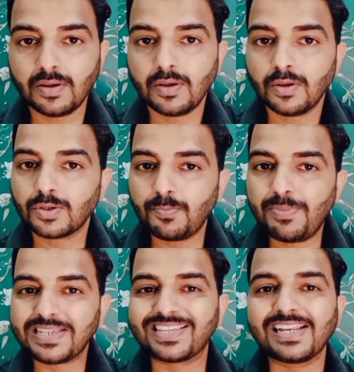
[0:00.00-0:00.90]
So
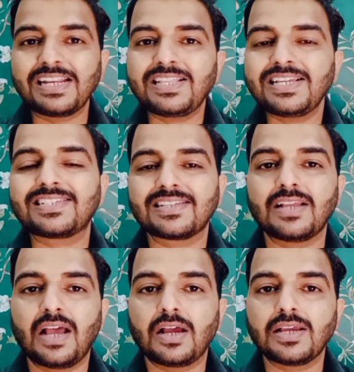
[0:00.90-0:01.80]
basically these
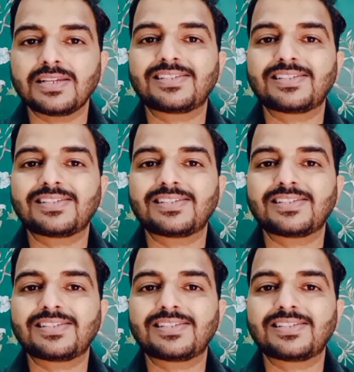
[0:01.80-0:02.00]
is